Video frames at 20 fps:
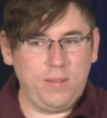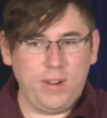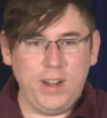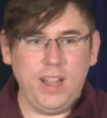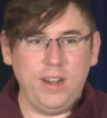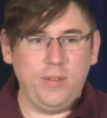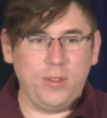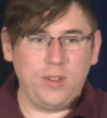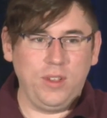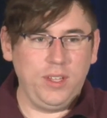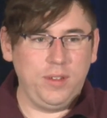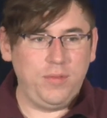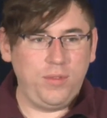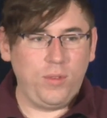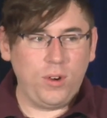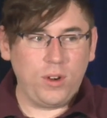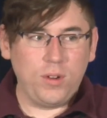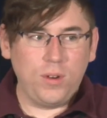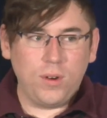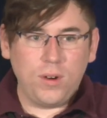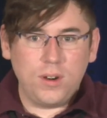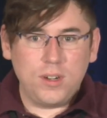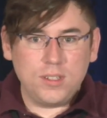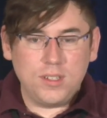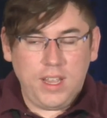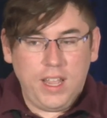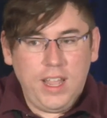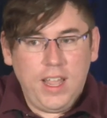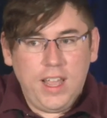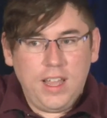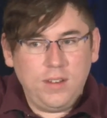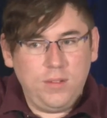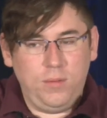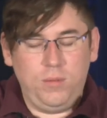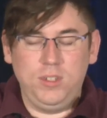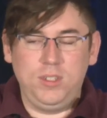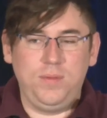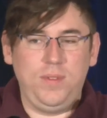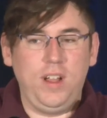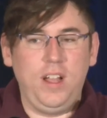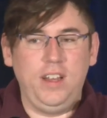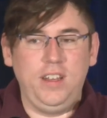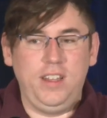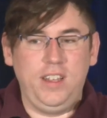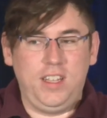ran with only 4 cores and was fine.